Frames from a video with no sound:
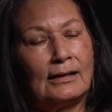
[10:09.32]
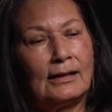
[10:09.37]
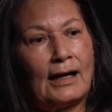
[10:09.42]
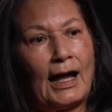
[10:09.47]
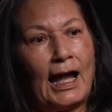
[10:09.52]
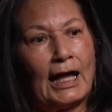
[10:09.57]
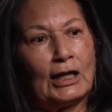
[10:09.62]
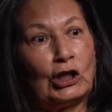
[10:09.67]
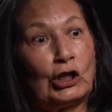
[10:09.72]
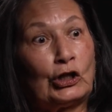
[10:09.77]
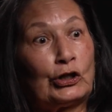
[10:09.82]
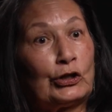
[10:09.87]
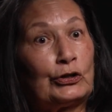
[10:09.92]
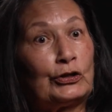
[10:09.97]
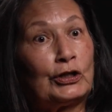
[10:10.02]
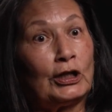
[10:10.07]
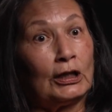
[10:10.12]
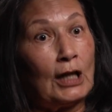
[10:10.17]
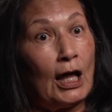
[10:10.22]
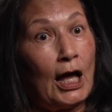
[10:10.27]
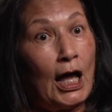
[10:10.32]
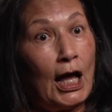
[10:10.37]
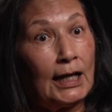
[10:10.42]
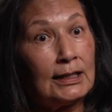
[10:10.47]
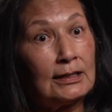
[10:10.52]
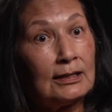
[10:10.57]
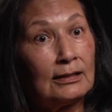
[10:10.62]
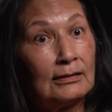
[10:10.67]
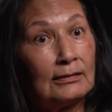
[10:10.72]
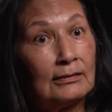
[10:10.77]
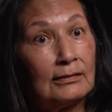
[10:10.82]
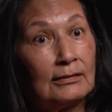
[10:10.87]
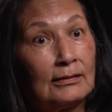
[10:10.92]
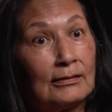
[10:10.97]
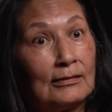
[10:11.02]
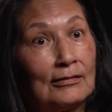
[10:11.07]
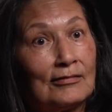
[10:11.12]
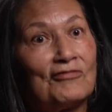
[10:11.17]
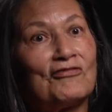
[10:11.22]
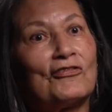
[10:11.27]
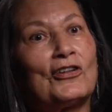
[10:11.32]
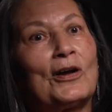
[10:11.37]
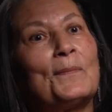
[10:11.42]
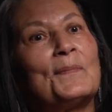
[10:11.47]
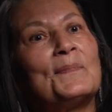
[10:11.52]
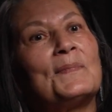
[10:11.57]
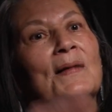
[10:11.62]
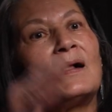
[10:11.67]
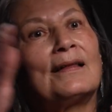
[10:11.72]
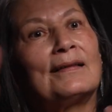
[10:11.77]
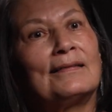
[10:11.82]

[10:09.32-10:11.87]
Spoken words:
I learned a lot from